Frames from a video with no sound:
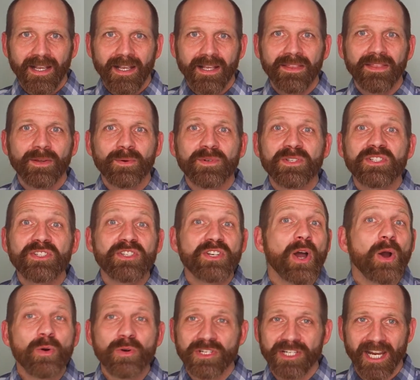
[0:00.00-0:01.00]
And there was
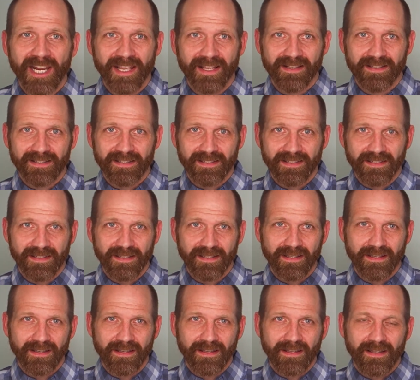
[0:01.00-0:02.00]
no chance
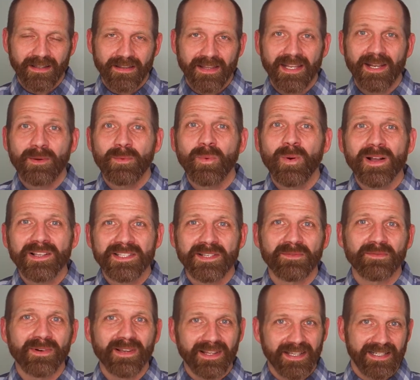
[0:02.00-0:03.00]
that he wasn't
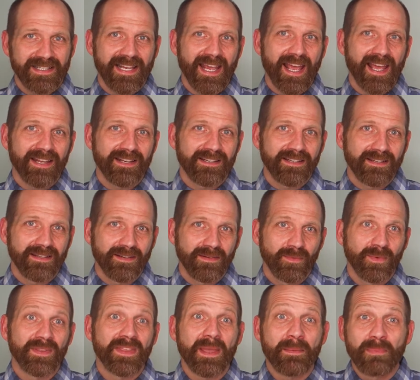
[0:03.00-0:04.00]
really dead
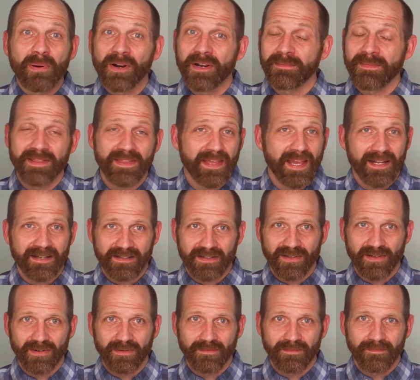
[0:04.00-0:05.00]
when they put him in that
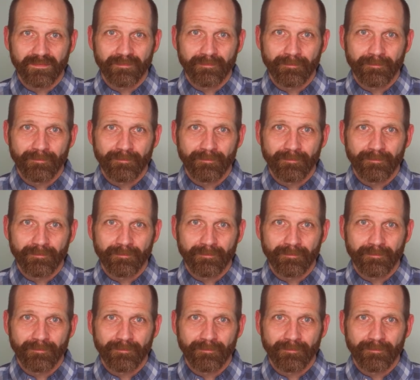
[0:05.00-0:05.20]
tomb.